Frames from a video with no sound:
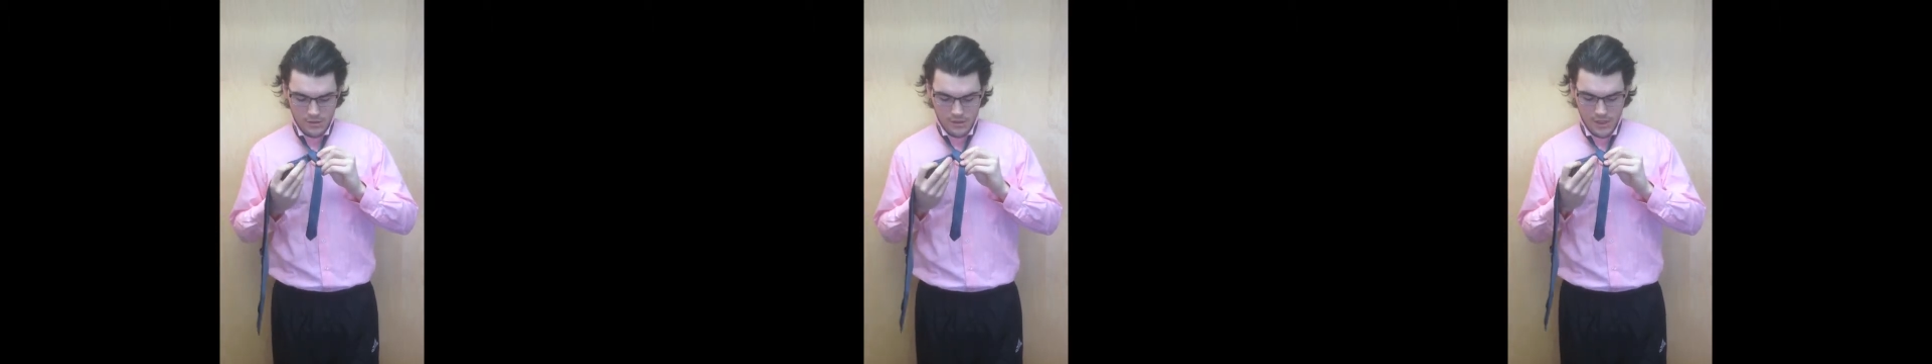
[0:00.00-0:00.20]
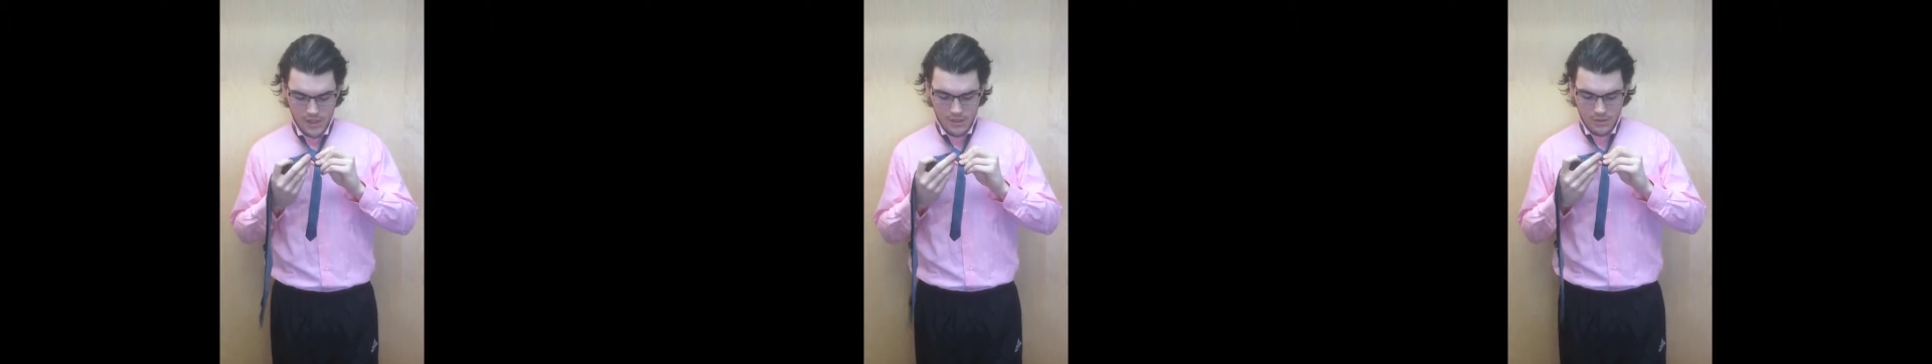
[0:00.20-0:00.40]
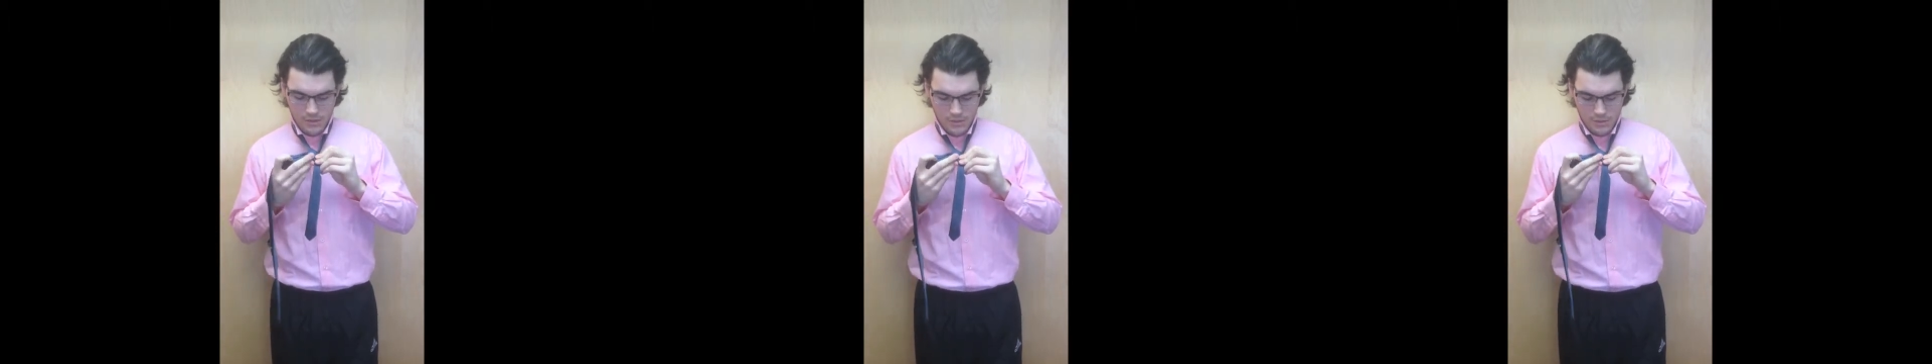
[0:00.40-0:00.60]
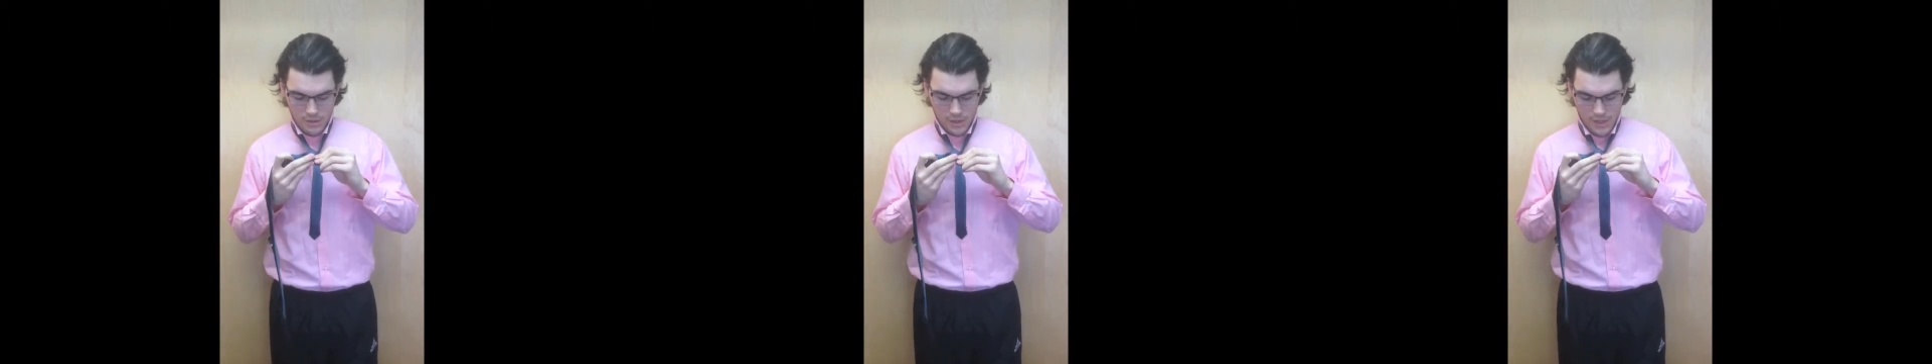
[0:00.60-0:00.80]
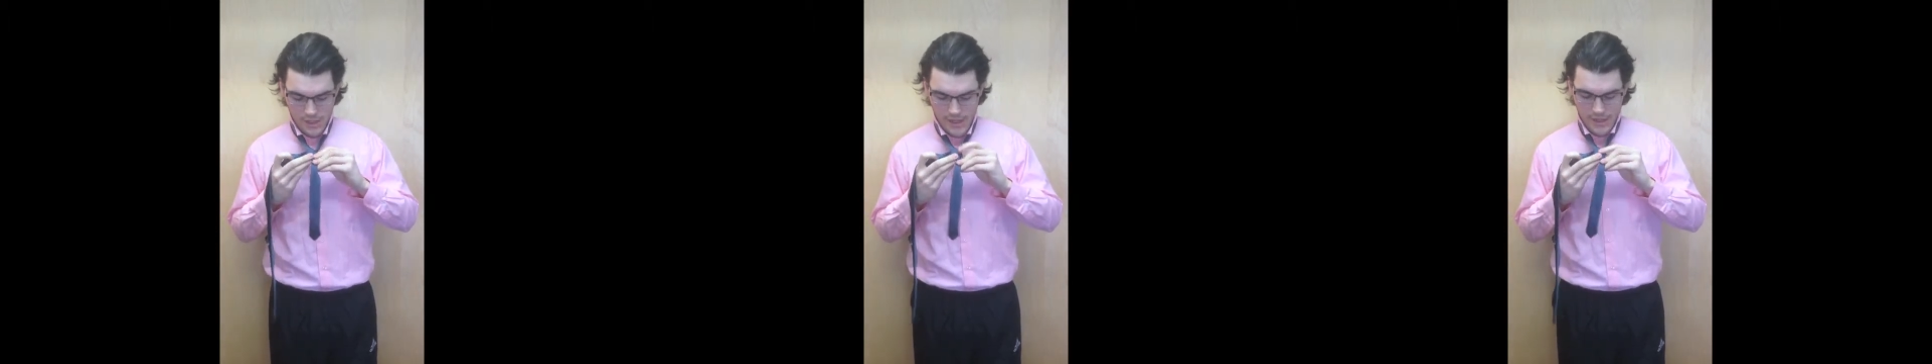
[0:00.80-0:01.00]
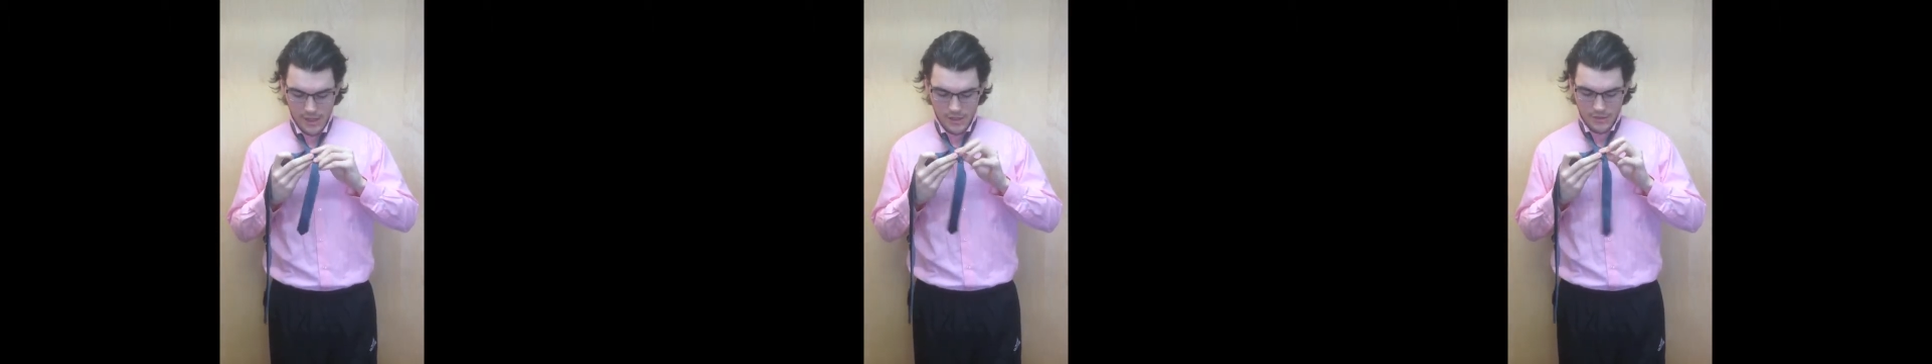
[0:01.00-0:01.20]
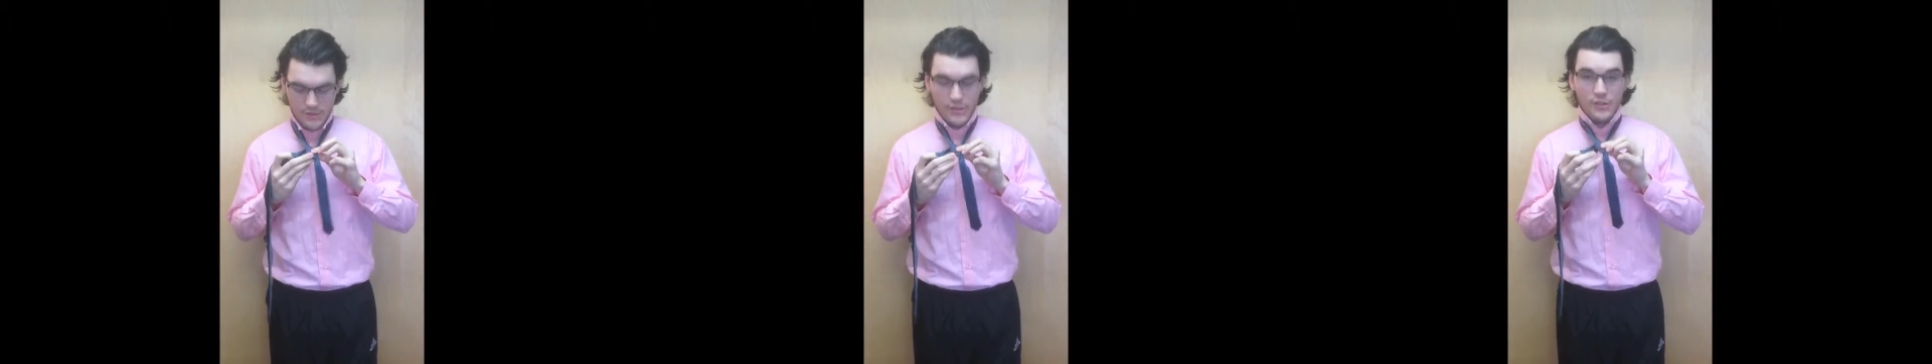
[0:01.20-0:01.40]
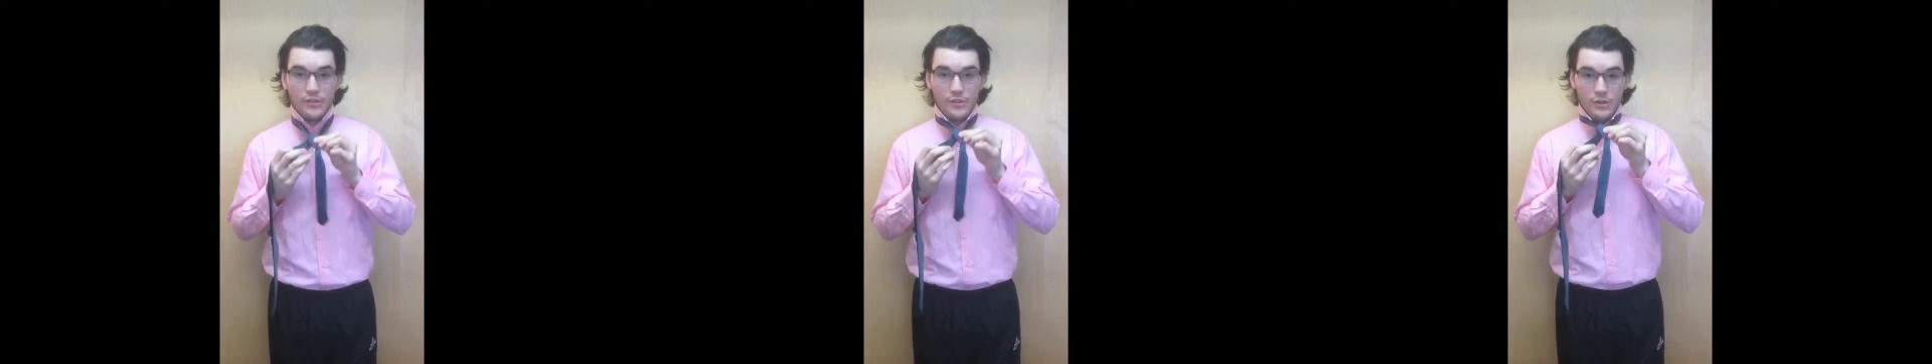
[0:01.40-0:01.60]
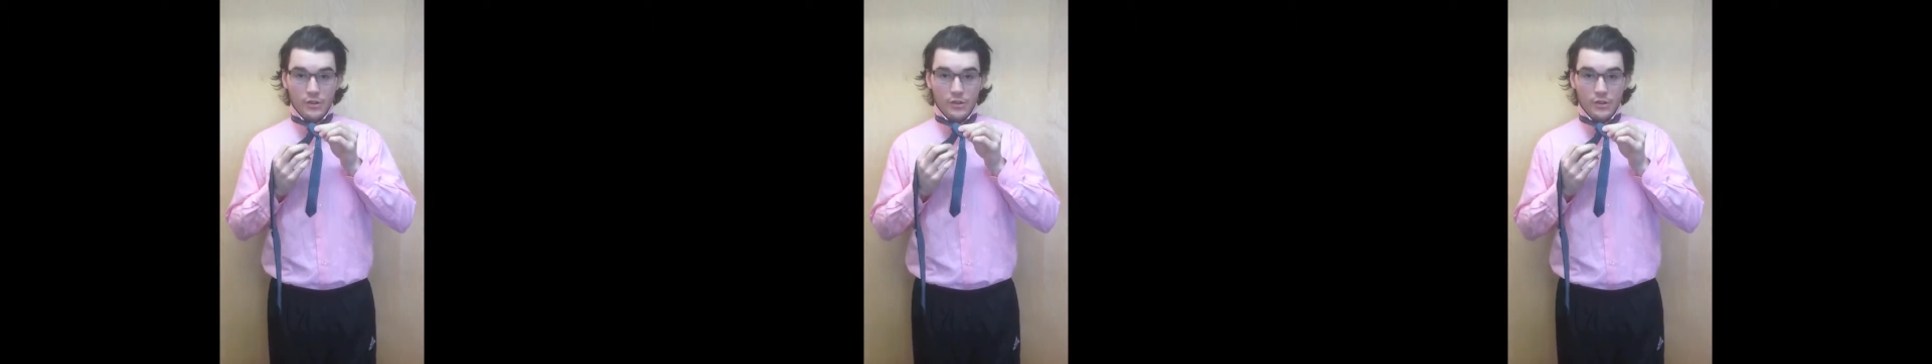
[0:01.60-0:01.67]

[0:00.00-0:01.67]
Then you're going to hang on to this